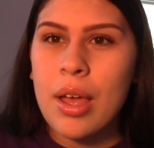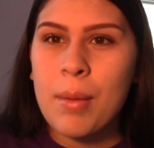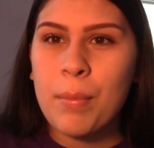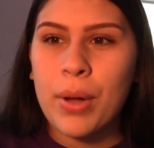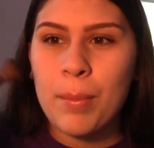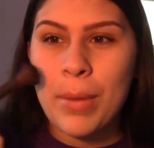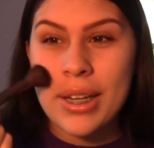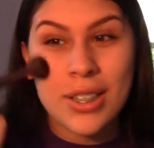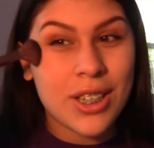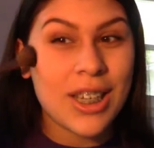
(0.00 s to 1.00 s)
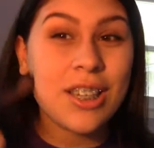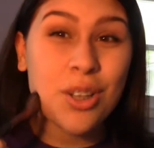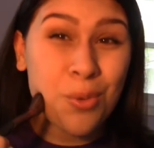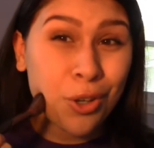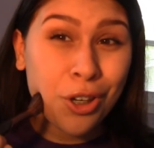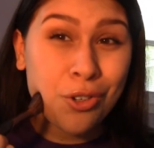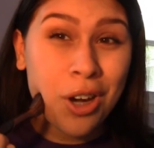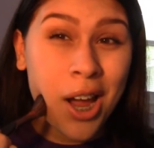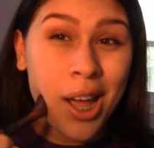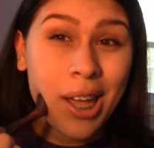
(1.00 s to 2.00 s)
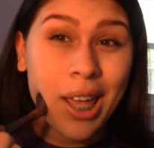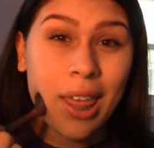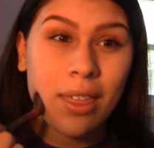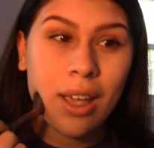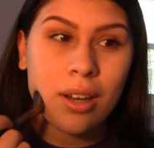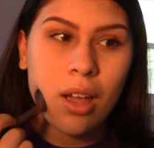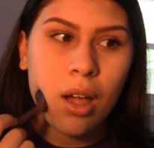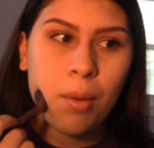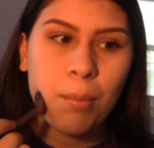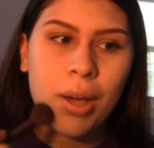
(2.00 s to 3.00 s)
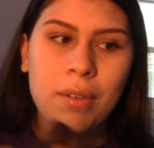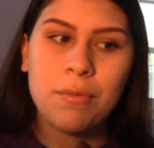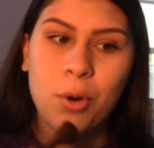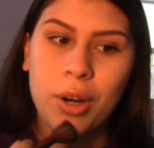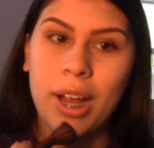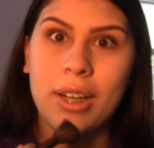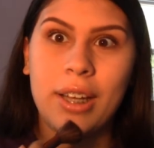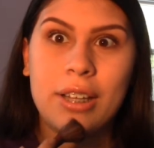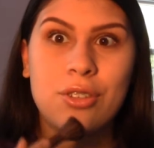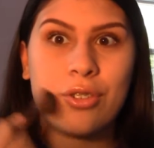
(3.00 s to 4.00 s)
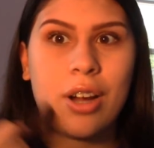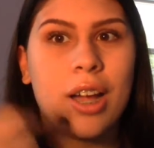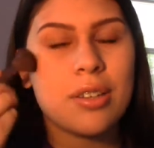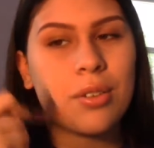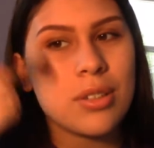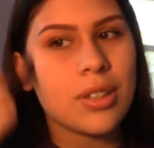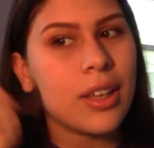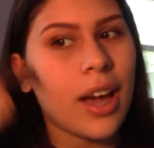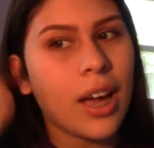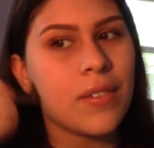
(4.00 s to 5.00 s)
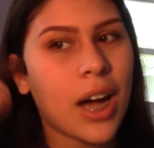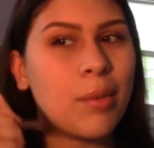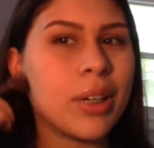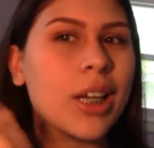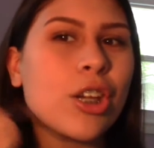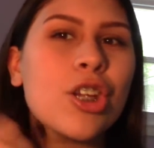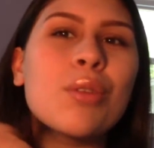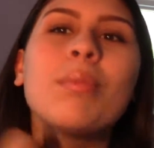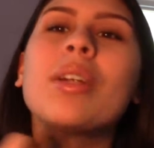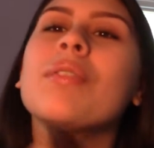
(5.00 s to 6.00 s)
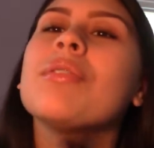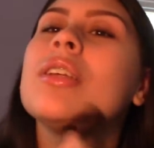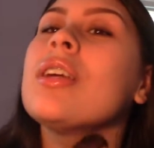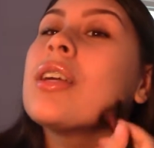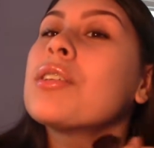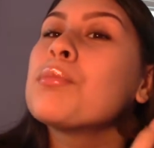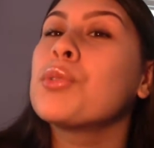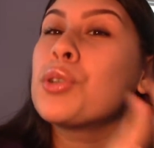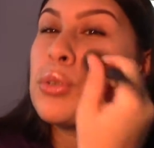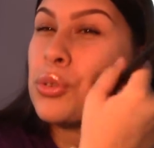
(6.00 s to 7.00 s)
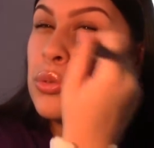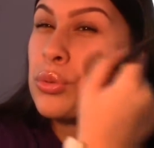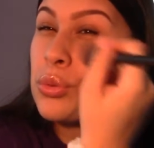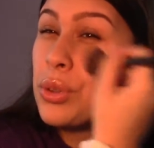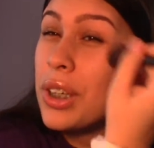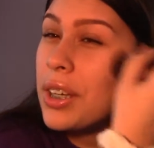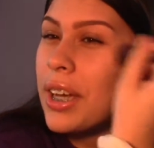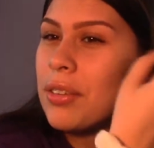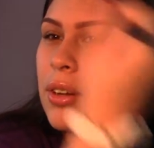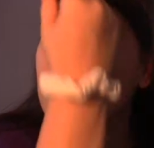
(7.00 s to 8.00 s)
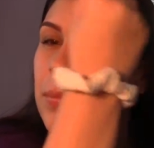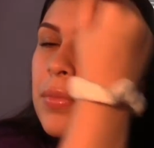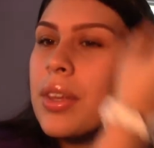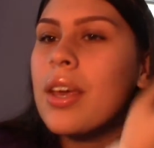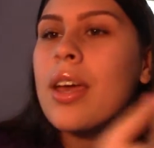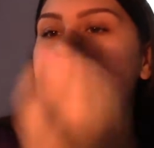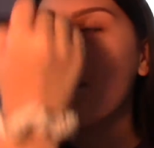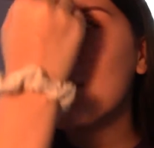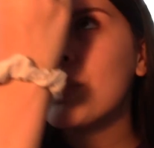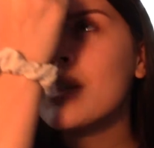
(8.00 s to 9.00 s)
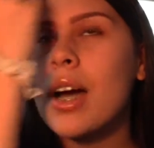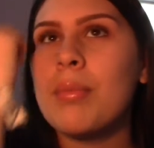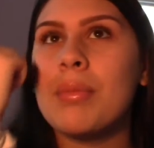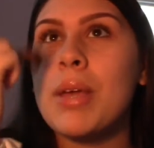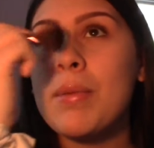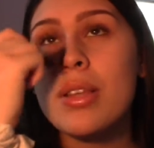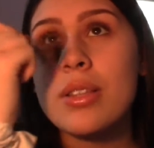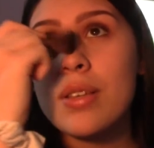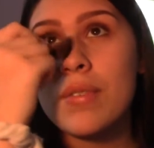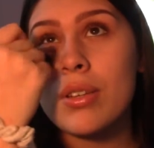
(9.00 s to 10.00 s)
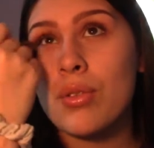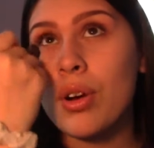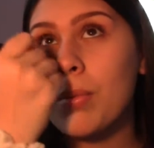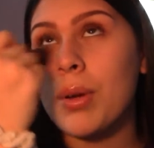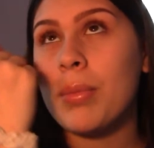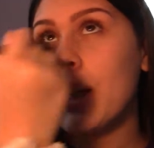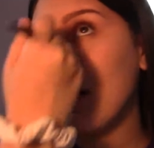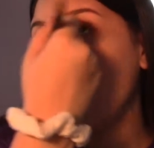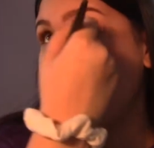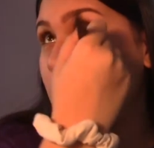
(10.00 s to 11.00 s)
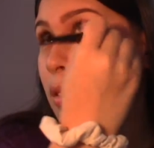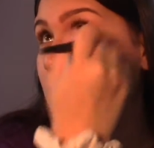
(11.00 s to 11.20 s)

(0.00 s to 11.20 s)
but my cheeks are really dry, and then my forehead gets dry. So it's like, yeah, I have combination, but I feel like it's more dry. I don't know. Maybe it's common. Maybe it's even normal, but I don't know.